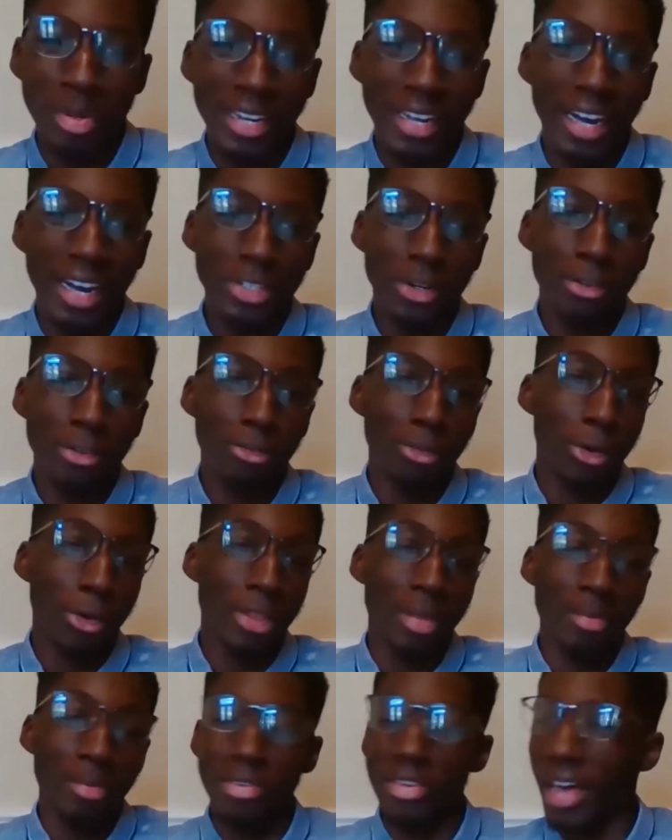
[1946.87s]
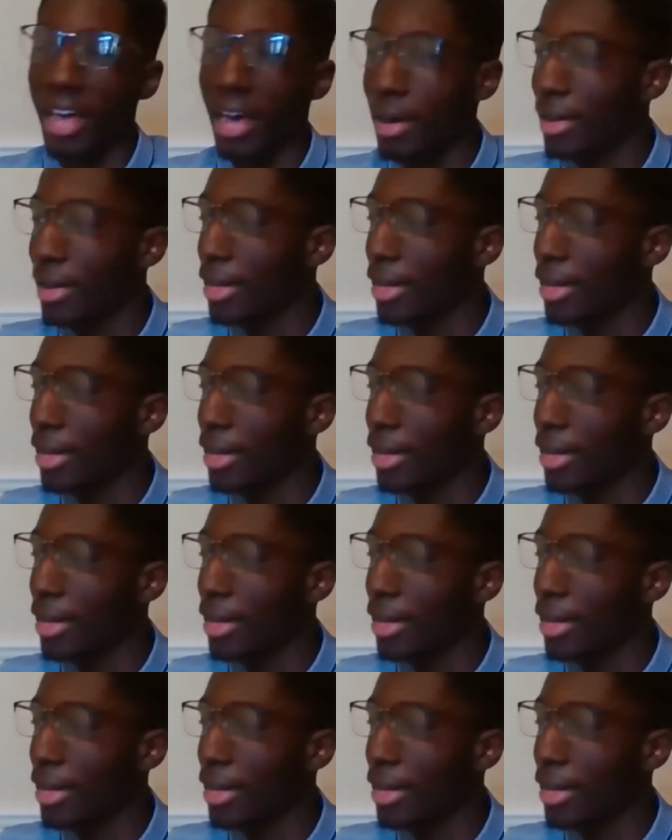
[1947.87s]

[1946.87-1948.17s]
League. I should unfollow them for that.